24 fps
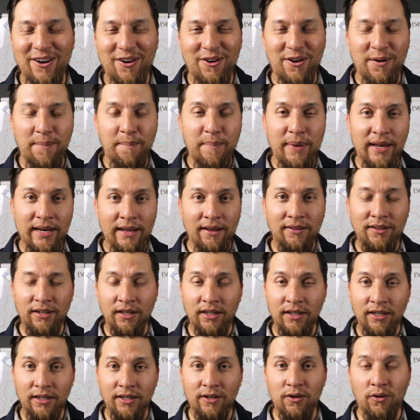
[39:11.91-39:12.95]
or bend out the
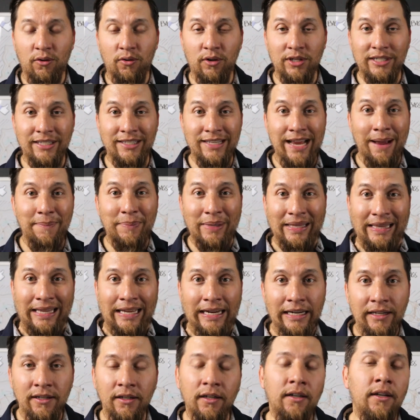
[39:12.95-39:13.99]
hook or snap the
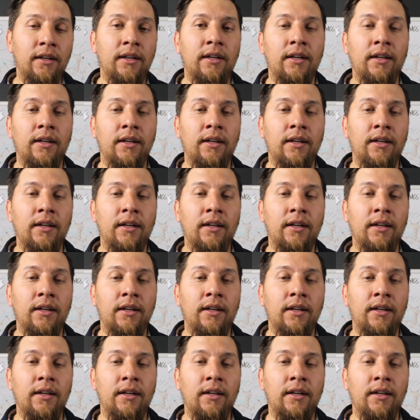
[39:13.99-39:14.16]
line.